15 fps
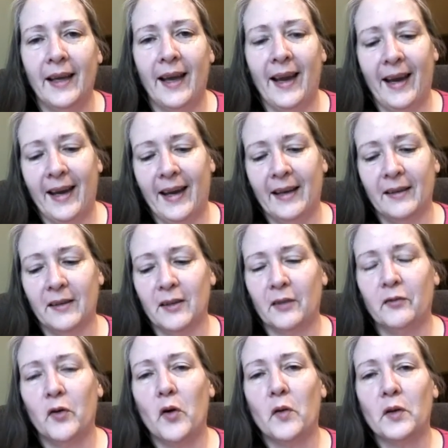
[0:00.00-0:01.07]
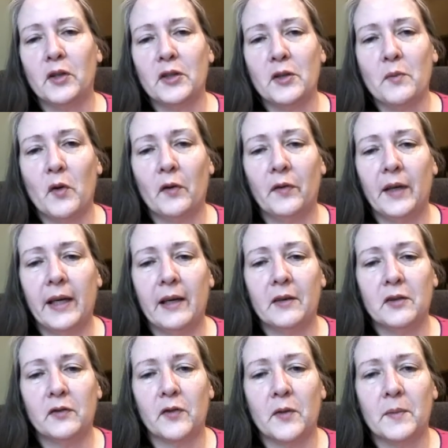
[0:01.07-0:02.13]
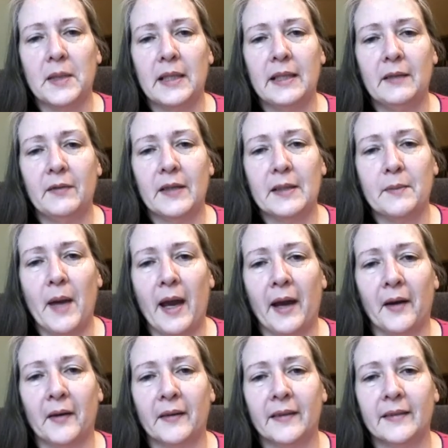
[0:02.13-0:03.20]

and look forward to some more videos from Ttfixmyhair.